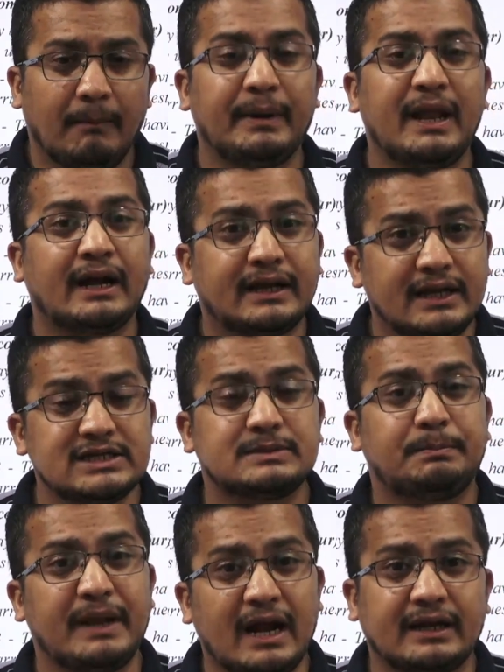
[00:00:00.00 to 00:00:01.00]
practice
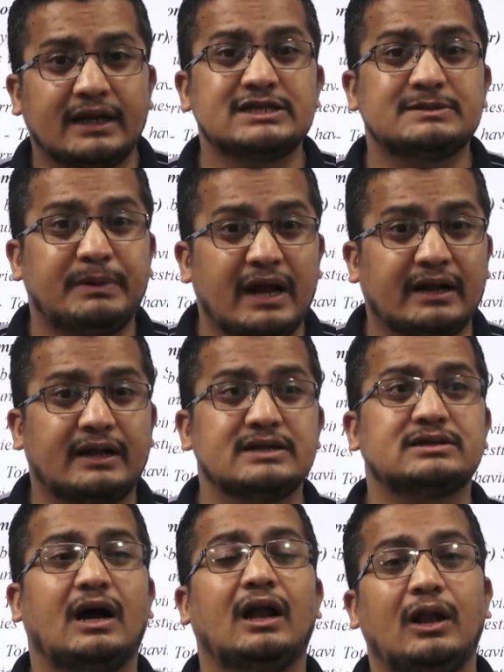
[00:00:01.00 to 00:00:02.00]
practice
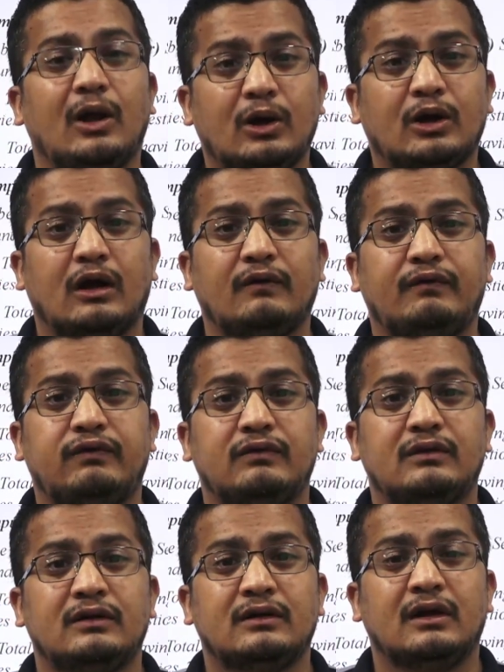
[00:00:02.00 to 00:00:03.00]
practice a lot of
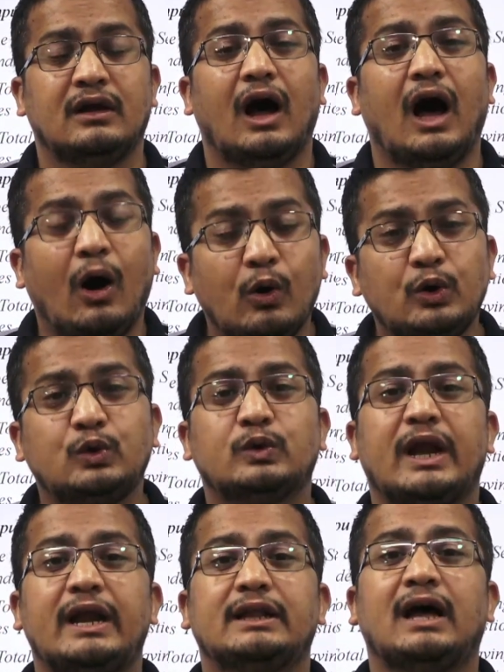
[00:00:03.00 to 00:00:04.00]
how to
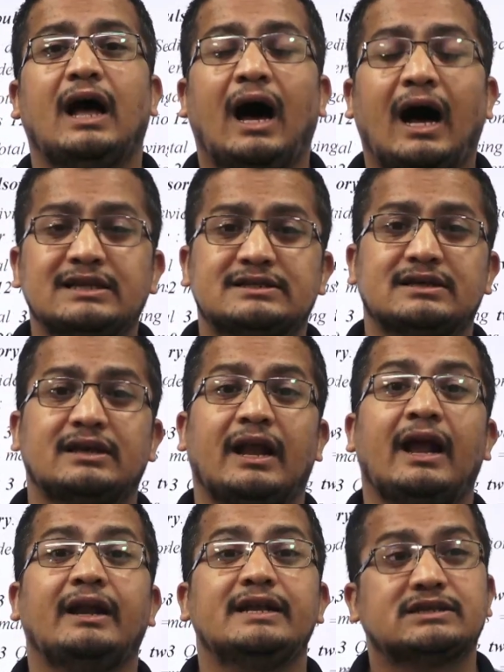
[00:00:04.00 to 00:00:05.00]
write the answer
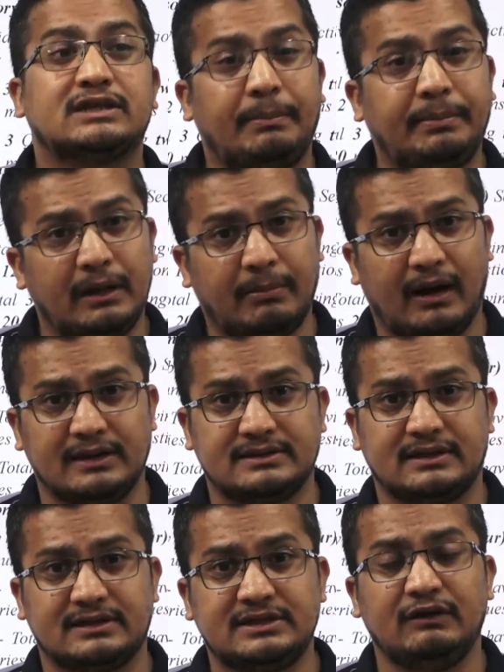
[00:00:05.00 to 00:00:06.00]
and descriptive
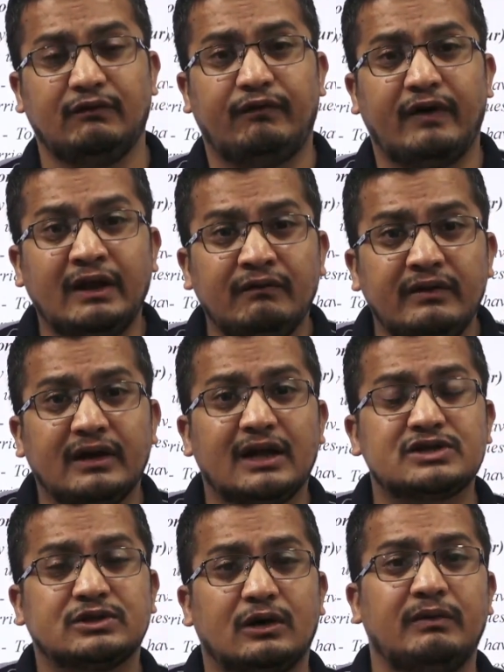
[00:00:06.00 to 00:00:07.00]
answer. See when we
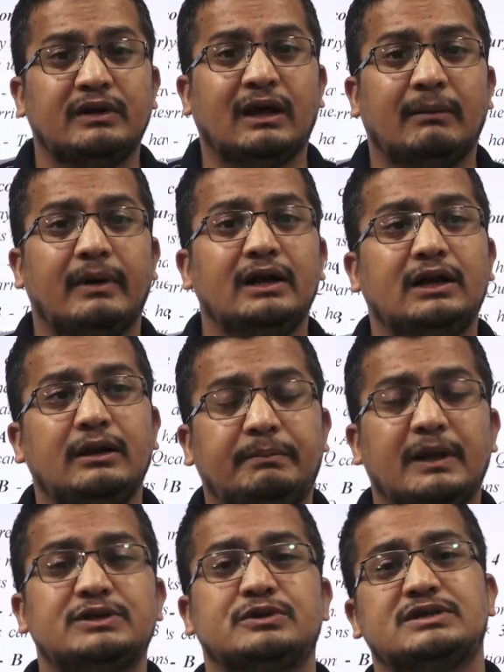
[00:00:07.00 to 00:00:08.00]
are solving the
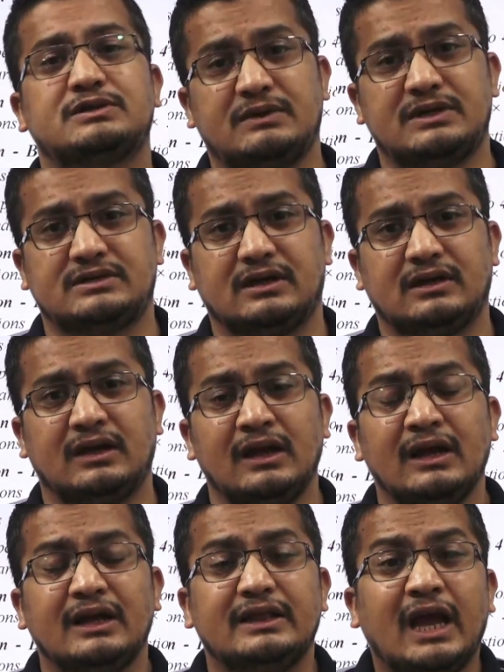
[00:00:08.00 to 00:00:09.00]
multiple choice question
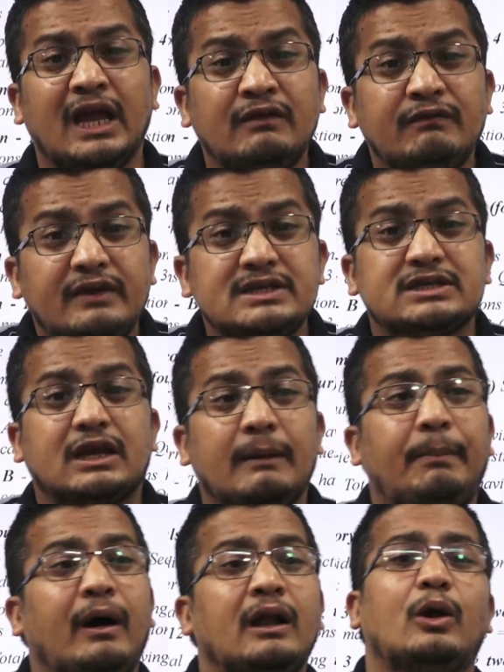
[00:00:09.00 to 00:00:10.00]
then we
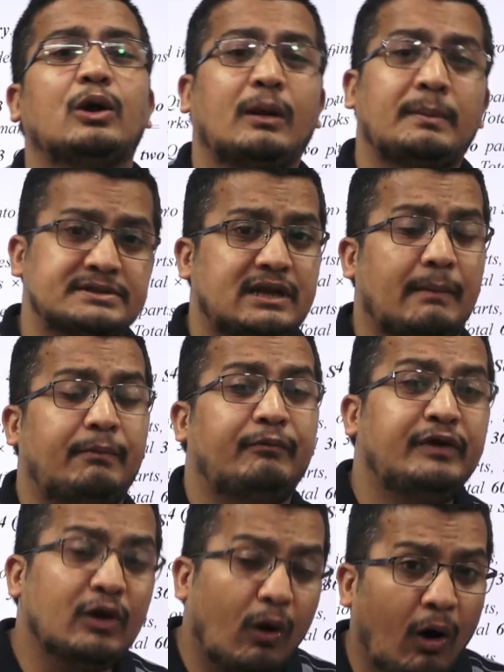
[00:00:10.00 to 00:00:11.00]
skip a lot of step
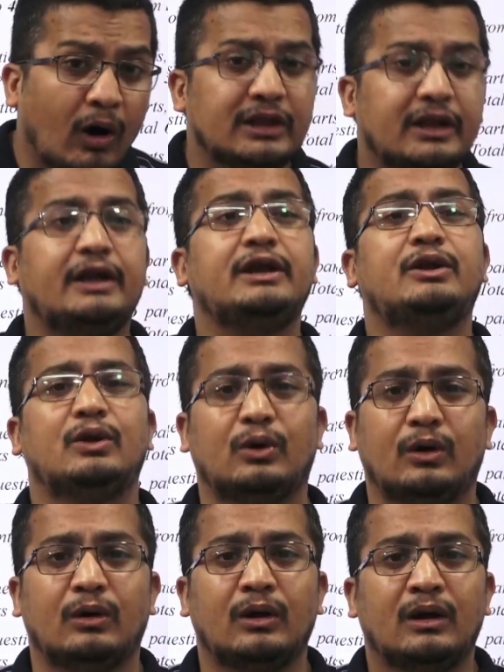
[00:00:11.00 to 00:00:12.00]
we already
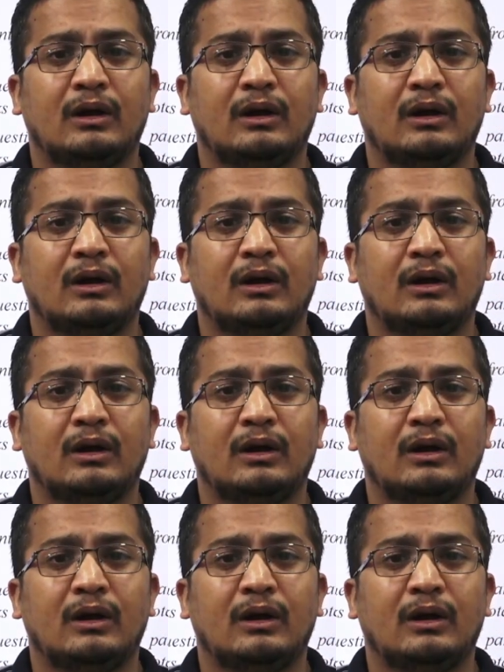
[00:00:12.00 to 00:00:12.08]
know